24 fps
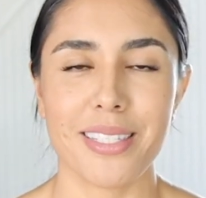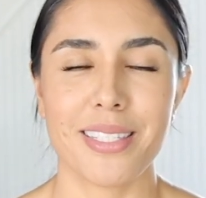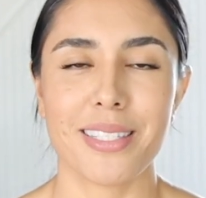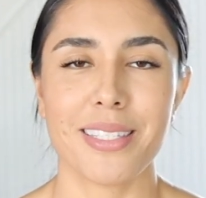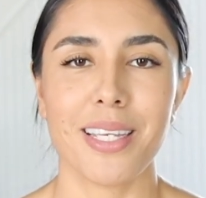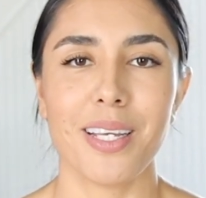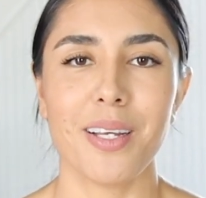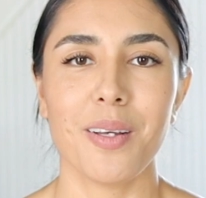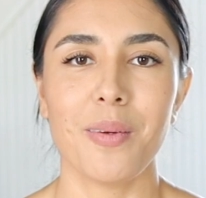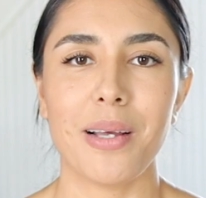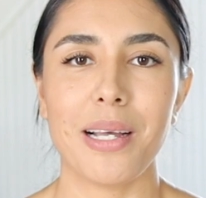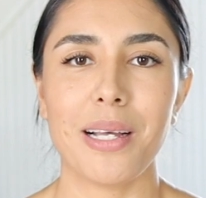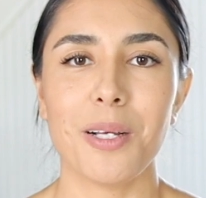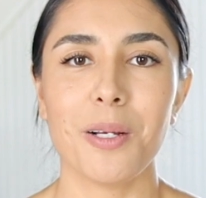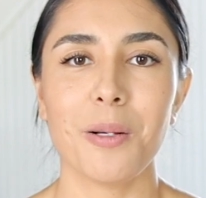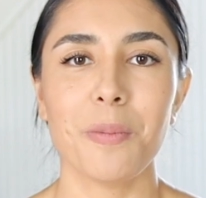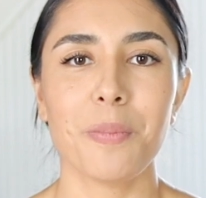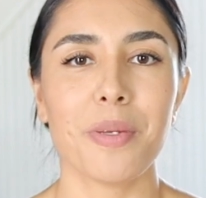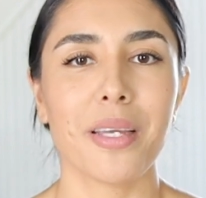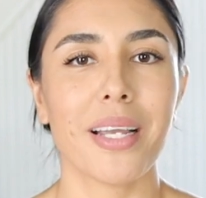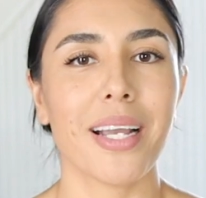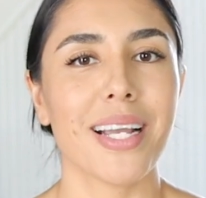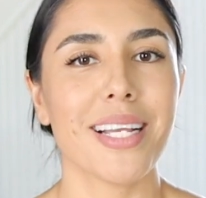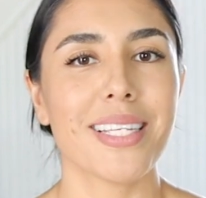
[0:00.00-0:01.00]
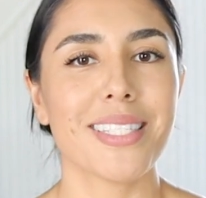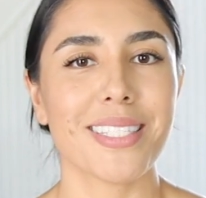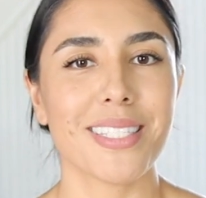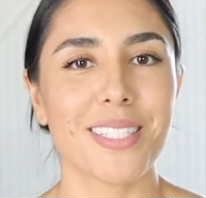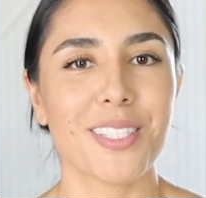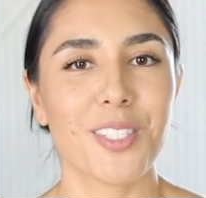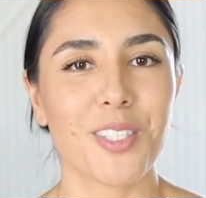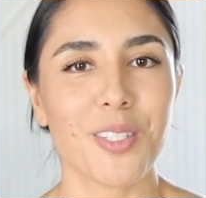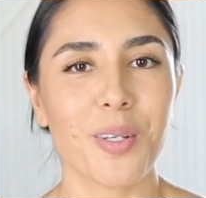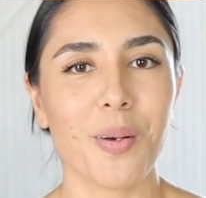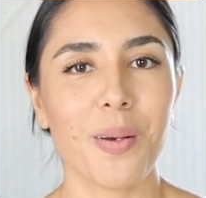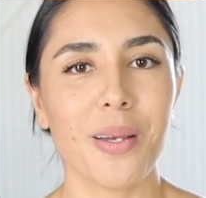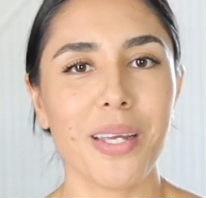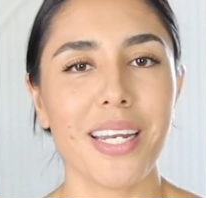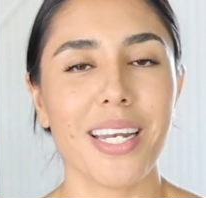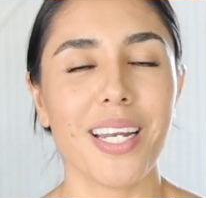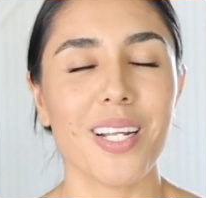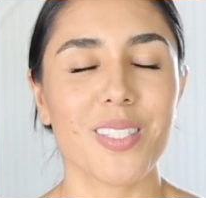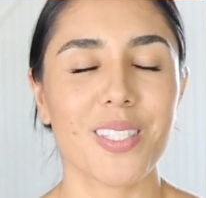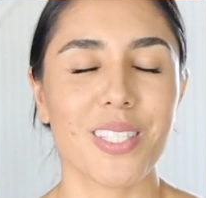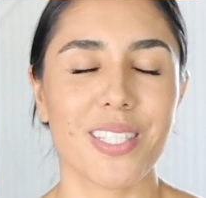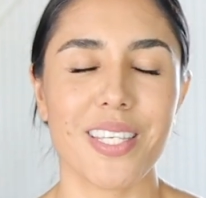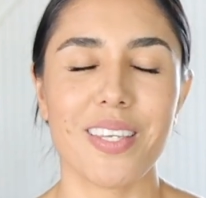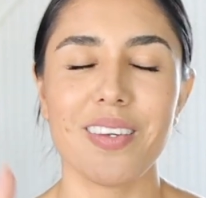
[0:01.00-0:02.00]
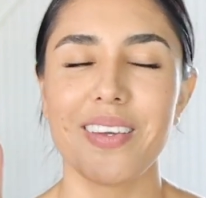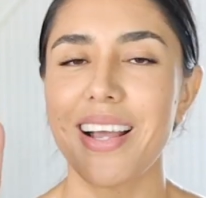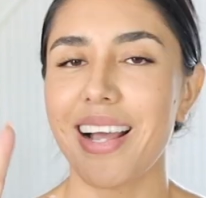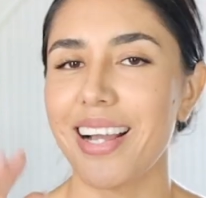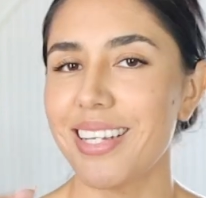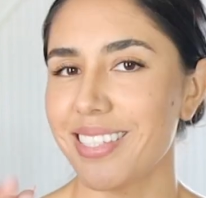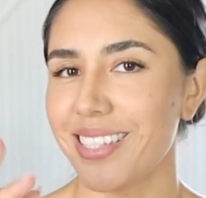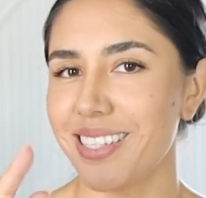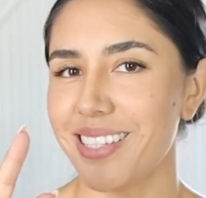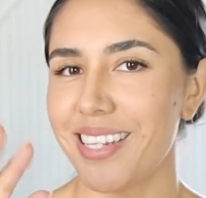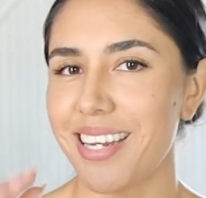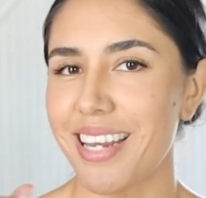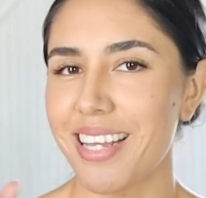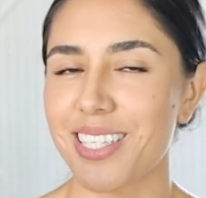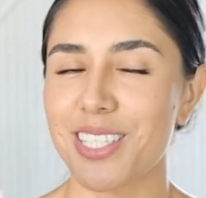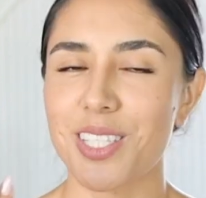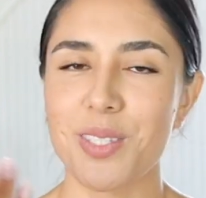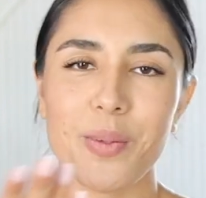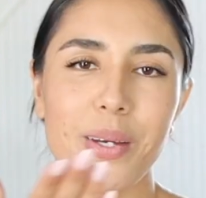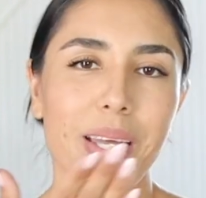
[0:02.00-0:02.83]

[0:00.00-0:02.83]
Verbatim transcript: So I hope you guys enjoyed and I'll see you guys on the next